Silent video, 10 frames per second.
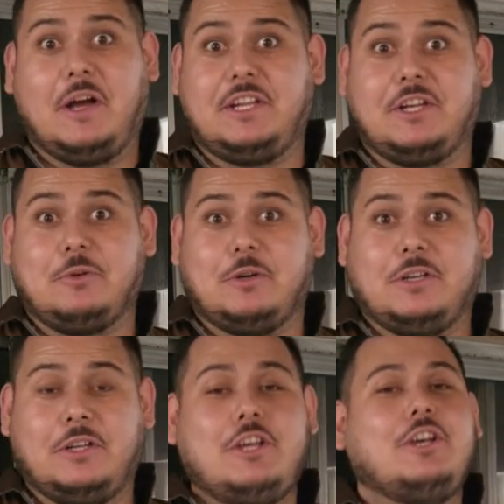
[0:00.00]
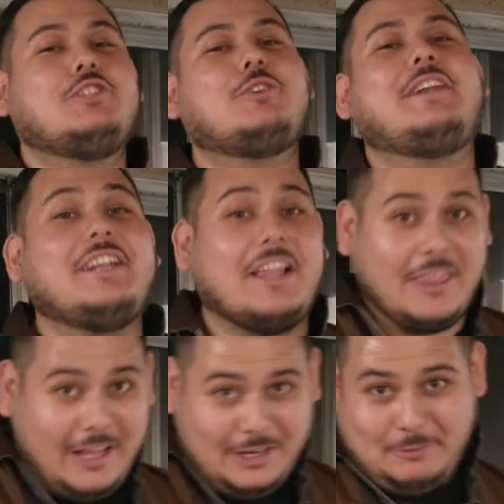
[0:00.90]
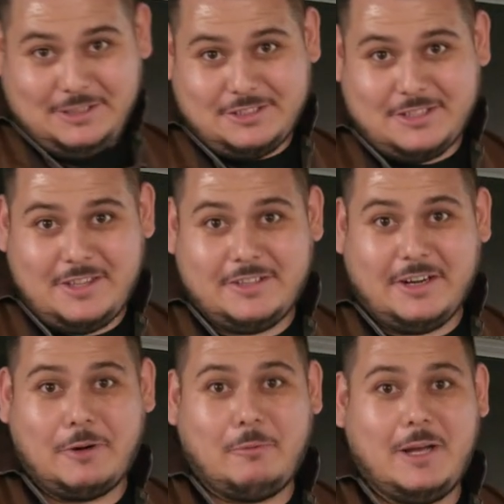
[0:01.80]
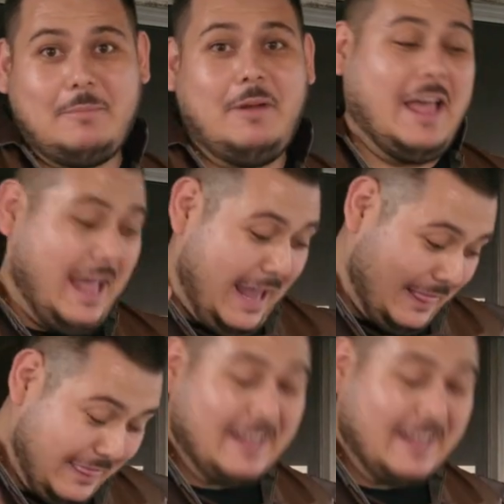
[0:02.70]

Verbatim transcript: I needed one. So I did a lot of research on the dark web, and